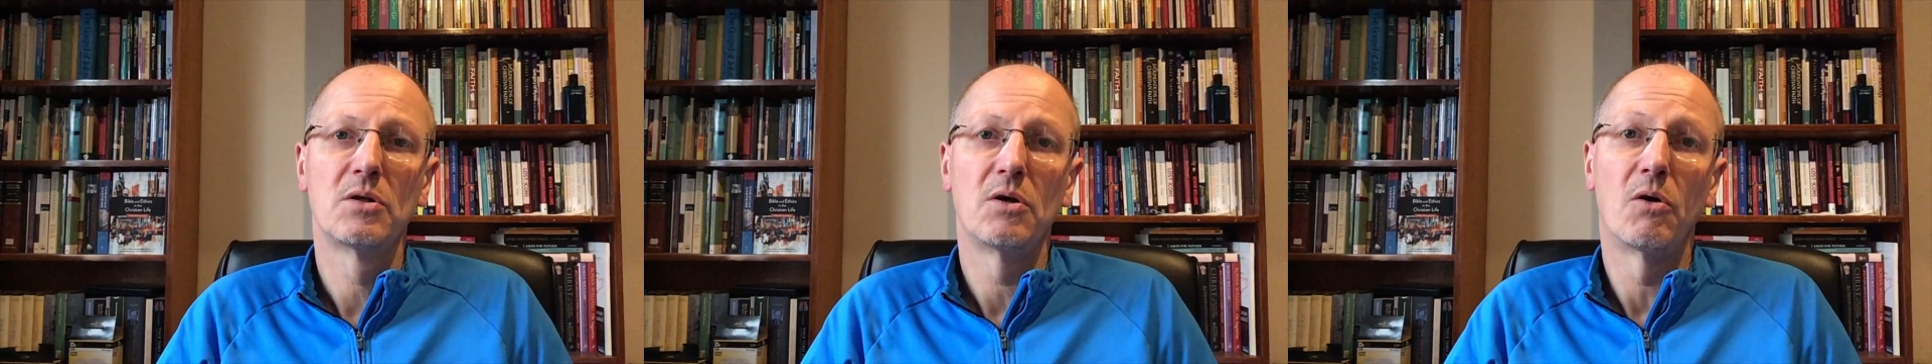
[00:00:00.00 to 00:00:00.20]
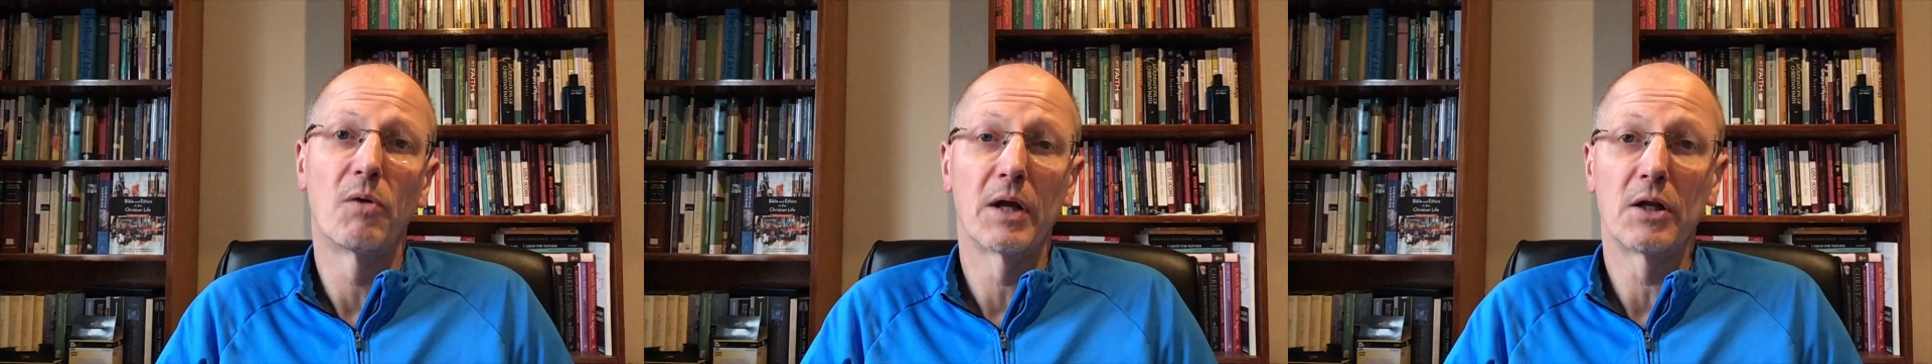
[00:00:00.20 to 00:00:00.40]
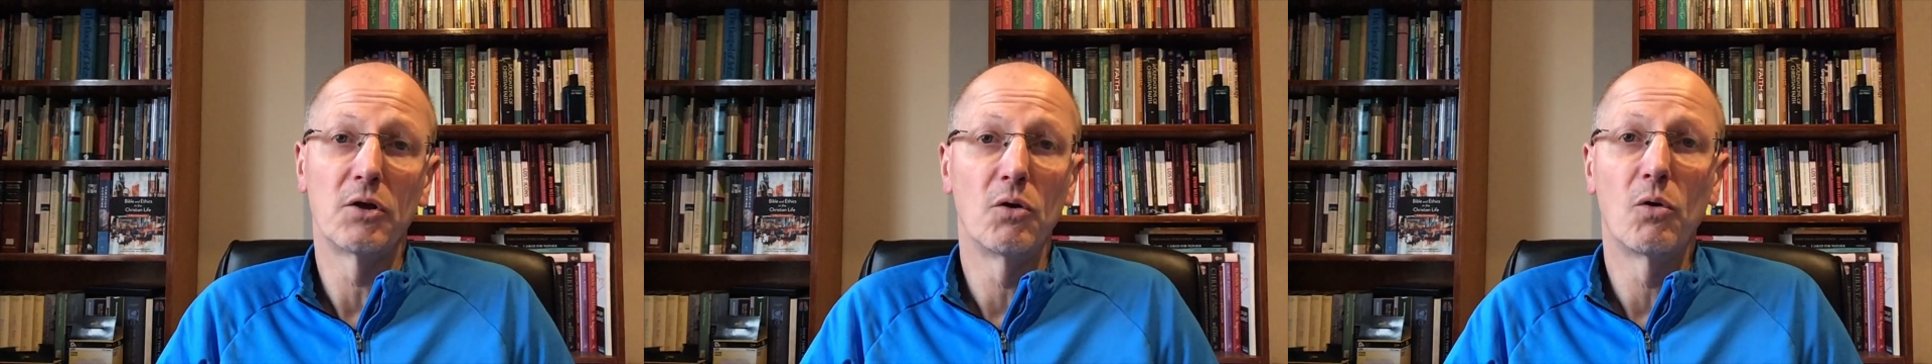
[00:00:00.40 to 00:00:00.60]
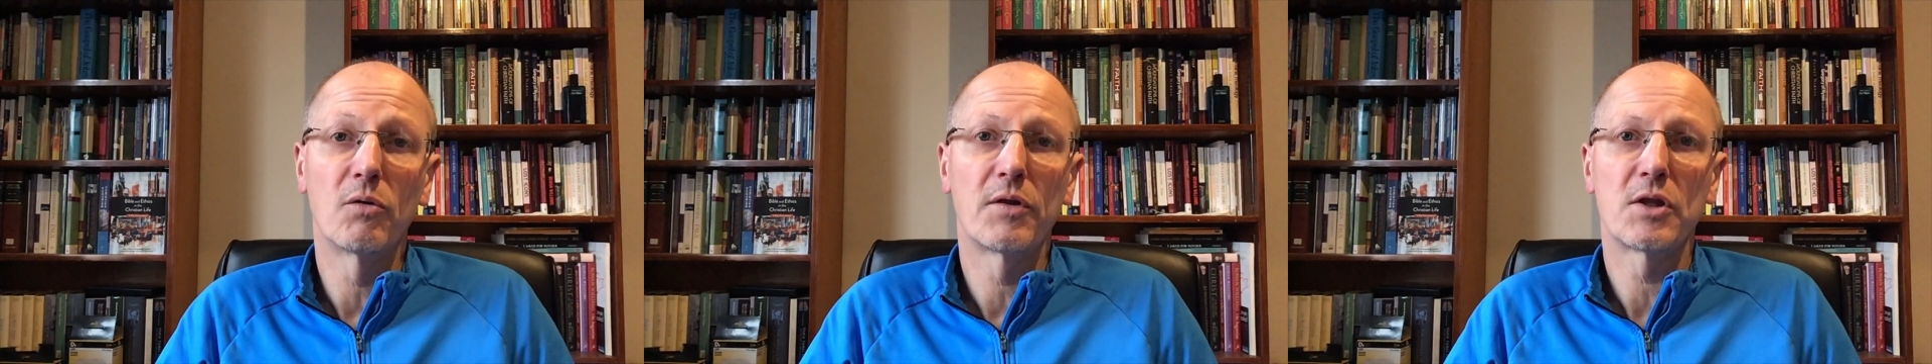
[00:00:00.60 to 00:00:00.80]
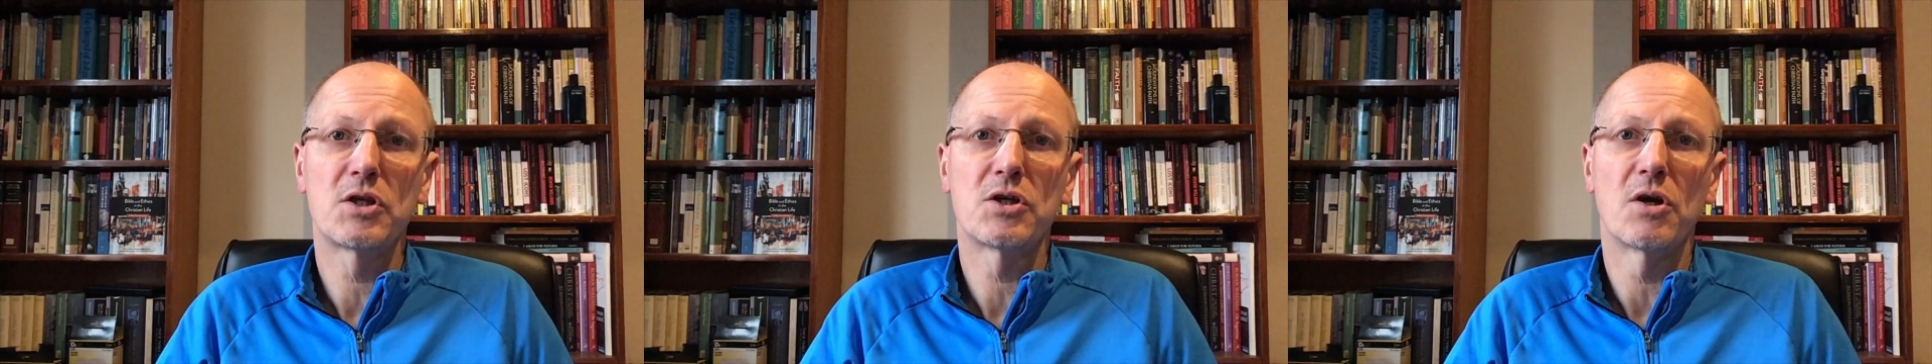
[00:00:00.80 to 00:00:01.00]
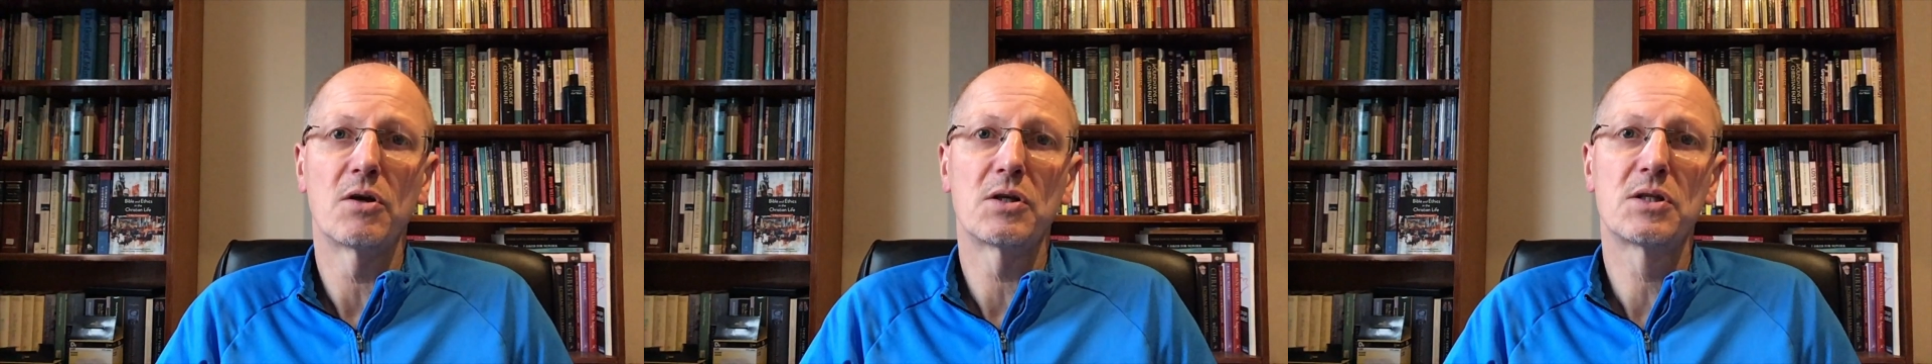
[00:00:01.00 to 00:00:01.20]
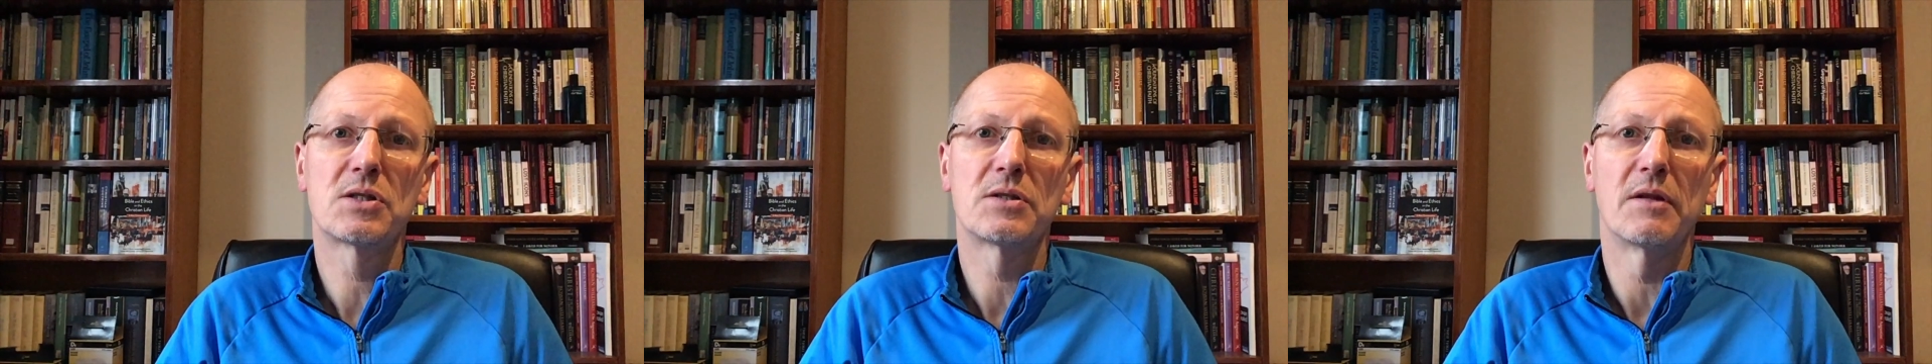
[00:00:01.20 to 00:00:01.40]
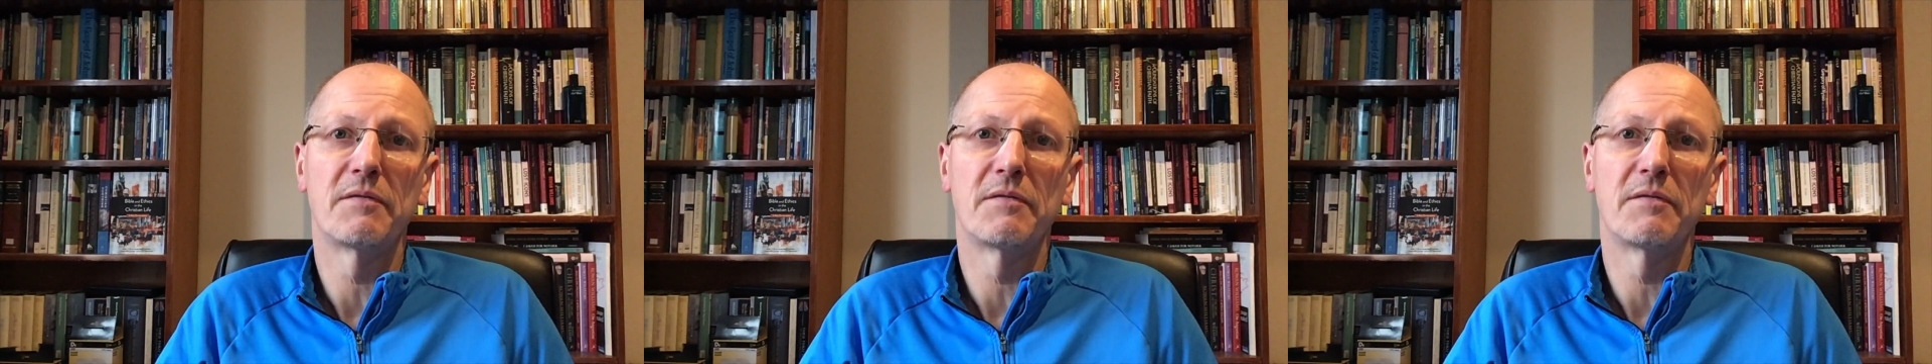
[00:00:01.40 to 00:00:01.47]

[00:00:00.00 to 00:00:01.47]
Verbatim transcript: or ignore the church,